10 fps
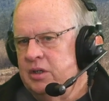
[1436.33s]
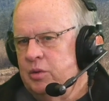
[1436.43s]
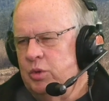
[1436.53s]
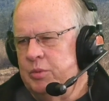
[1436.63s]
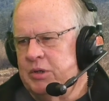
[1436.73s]

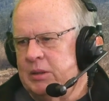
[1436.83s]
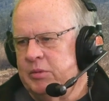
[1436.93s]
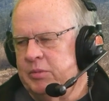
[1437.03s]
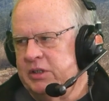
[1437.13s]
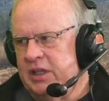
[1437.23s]
would
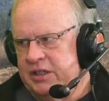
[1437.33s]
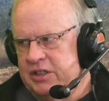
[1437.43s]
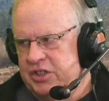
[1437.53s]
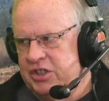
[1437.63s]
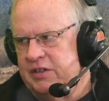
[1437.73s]
probably like
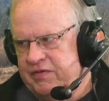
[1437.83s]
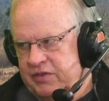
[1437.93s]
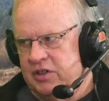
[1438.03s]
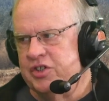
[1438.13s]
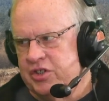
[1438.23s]
to see
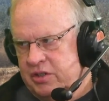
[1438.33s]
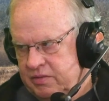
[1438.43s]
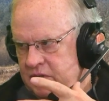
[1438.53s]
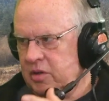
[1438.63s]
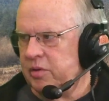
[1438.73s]
first,
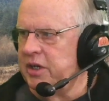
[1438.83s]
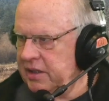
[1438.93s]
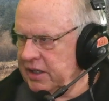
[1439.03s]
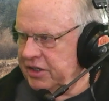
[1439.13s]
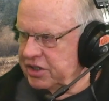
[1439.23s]
okay,
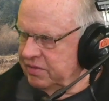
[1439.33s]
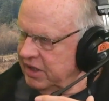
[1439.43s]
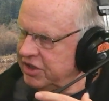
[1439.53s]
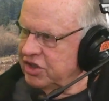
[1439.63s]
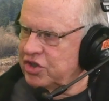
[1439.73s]
that's
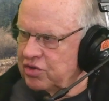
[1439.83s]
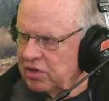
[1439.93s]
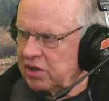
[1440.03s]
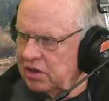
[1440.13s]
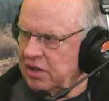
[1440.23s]
a
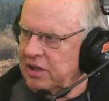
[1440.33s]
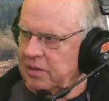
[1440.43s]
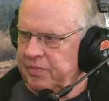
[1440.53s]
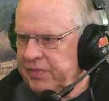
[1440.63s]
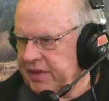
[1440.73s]
strong
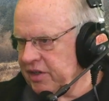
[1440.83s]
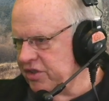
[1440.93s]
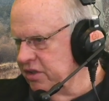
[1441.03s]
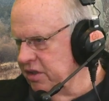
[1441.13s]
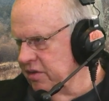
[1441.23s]
club. There's